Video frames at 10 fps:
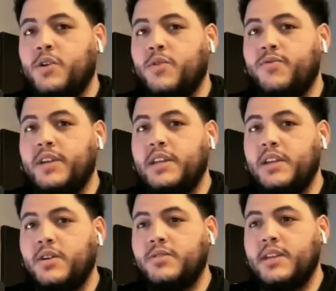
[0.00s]

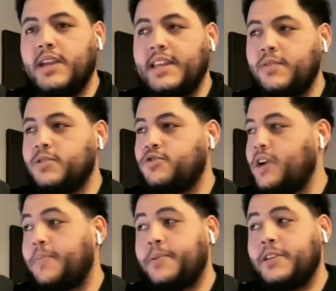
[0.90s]
videos, and he was
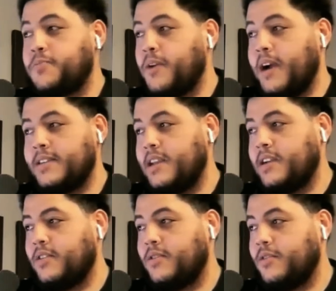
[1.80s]
dropping his price
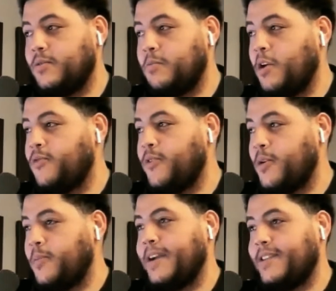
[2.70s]
like a
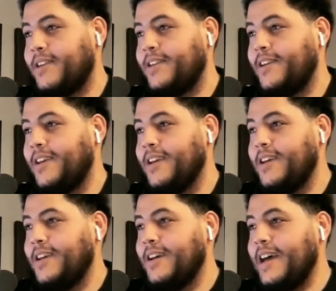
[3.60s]
mofo back then.
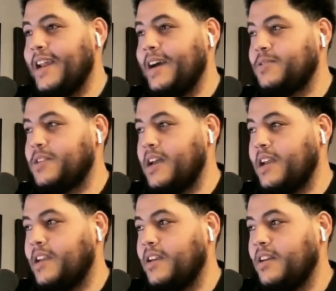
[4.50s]
And I was
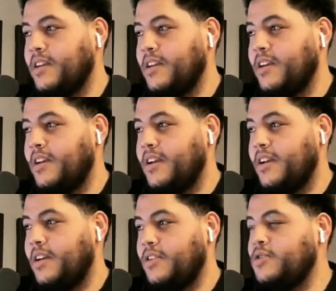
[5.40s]
like,
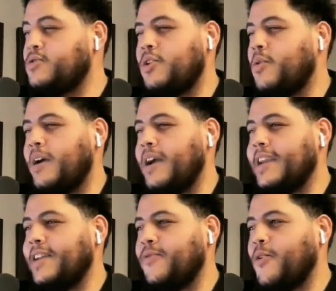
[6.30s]
there's no way I
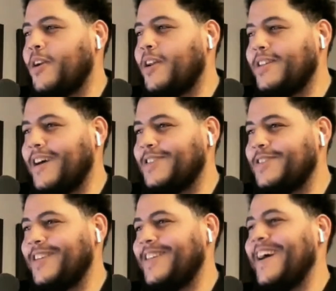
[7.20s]
can afford
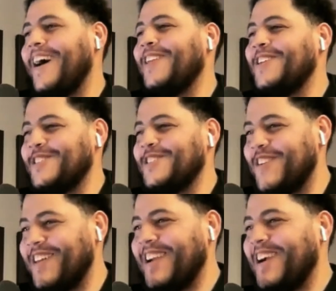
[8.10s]
$8,000,
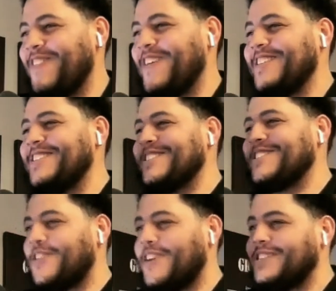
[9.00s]
right? Like, I'm like, this
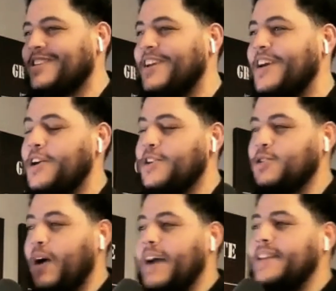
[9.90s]
is crazy.
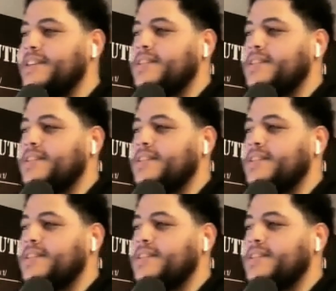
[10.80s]
So I